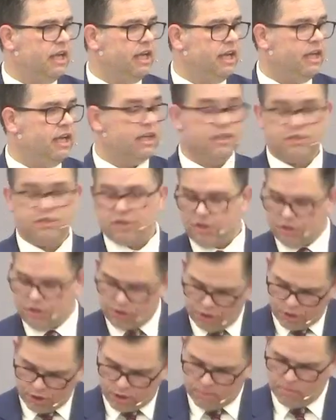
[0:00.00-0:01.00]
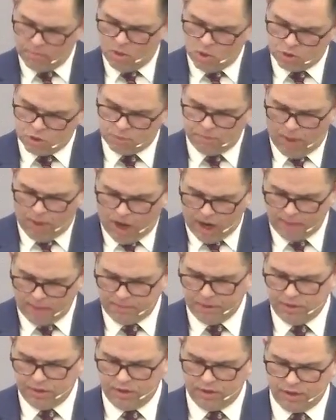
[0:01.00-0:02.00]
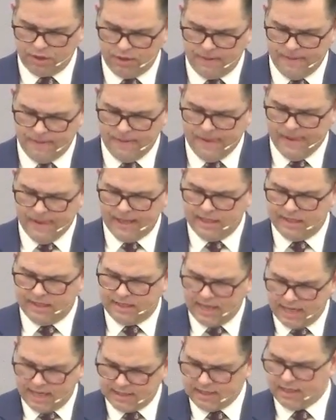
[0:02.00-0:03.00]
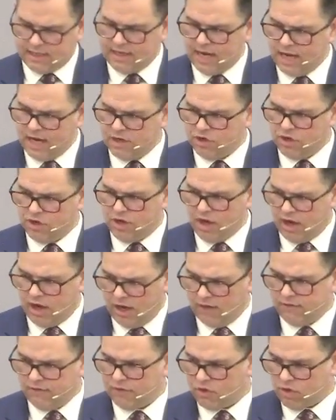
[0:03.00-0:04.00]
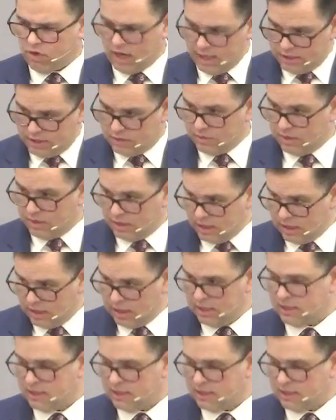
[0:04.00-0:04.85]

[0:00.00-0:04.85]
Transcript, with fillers: it is the third most popular designation of Christ within these